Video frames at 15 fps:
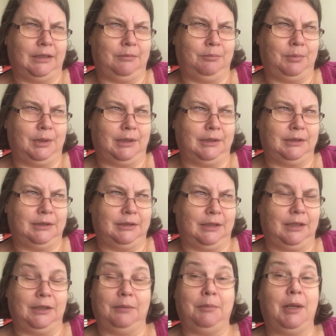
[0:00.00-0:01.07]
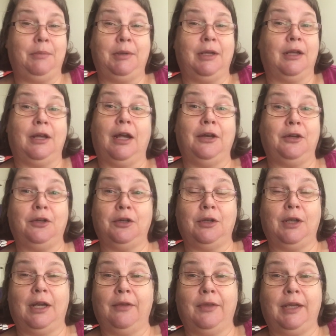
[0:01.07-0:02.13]
But I don't know
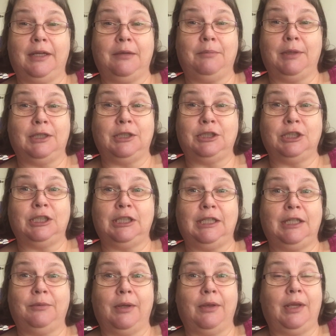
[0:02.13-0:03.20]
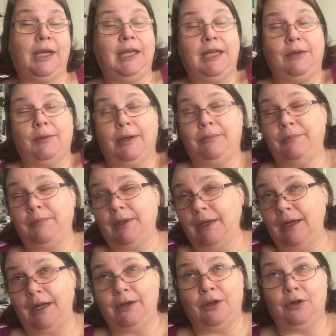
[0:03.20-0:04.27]
how they can manage it anyway.
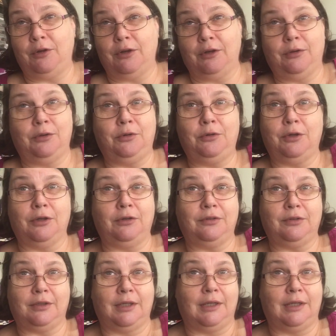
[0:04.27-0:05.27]
I don't know. Who knows?